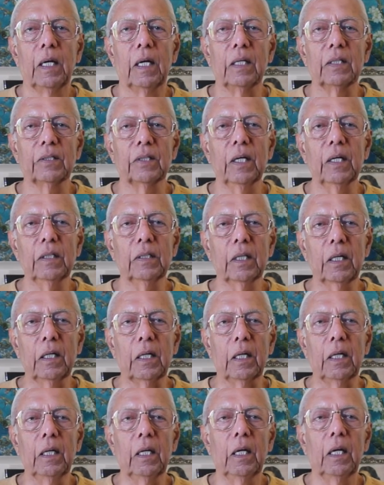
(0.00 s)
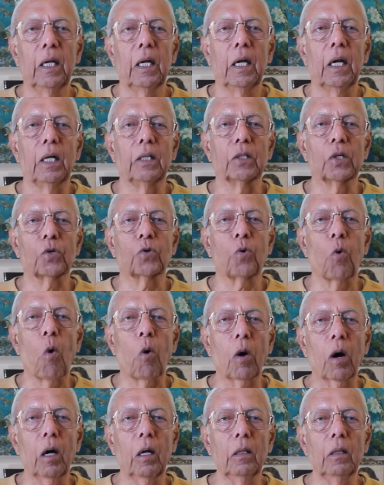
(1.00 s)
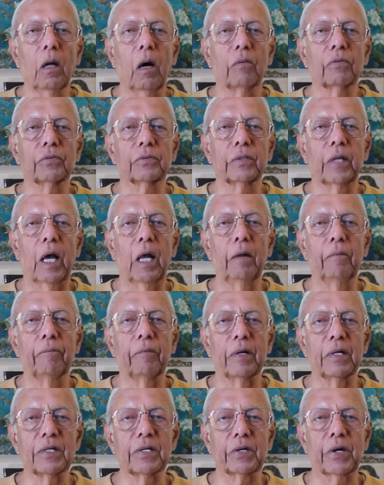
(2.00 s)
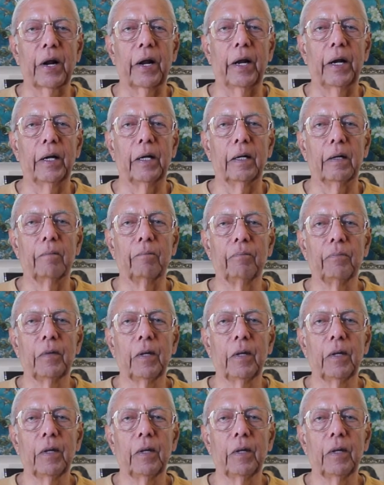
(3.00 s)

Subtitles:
Essentially, it's a token of self-restraint.